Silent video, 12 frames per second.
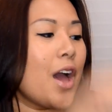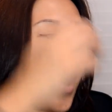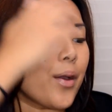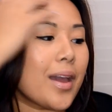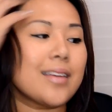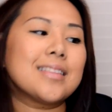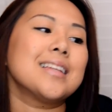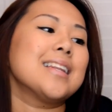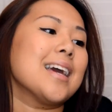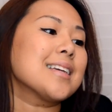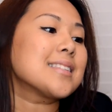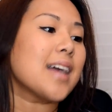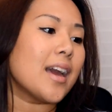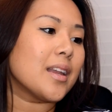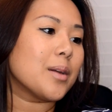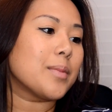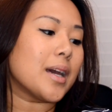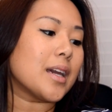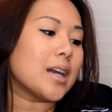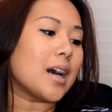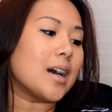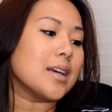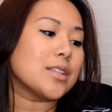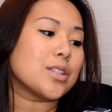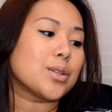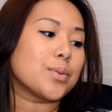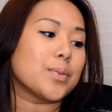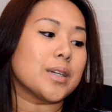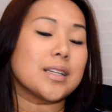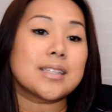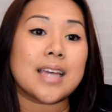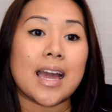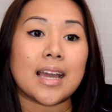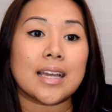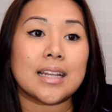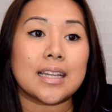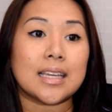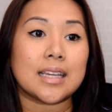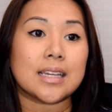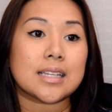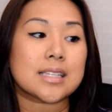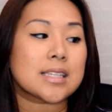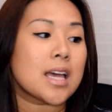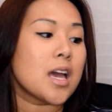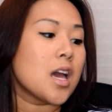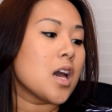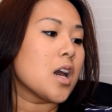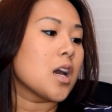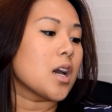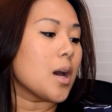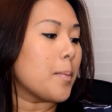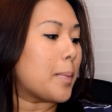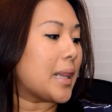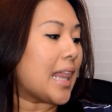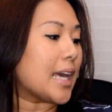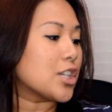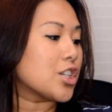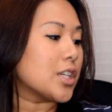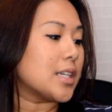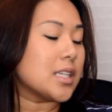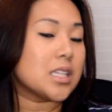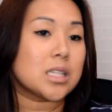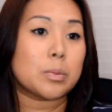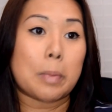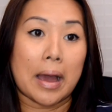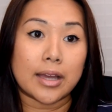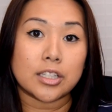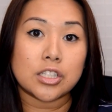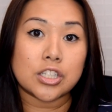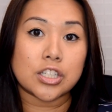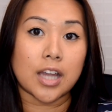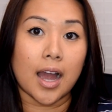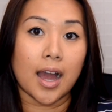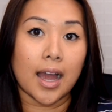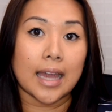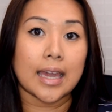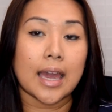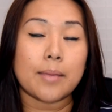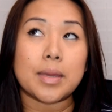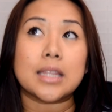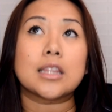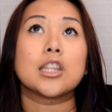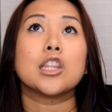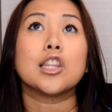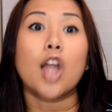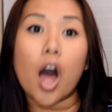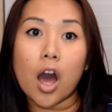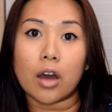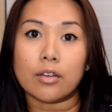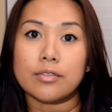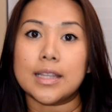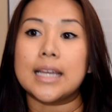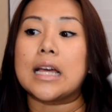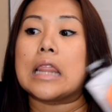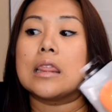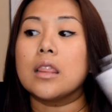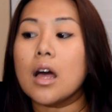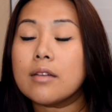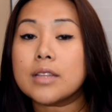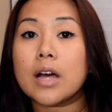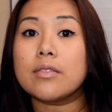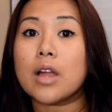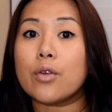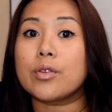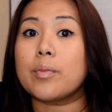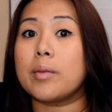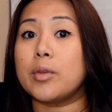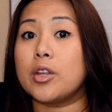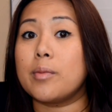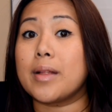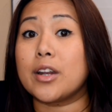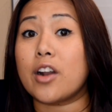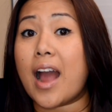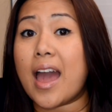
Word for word: Okay, the next item I got is the Real Techniques complexion sponge. I am in love, like love, love, love with my beauty blender.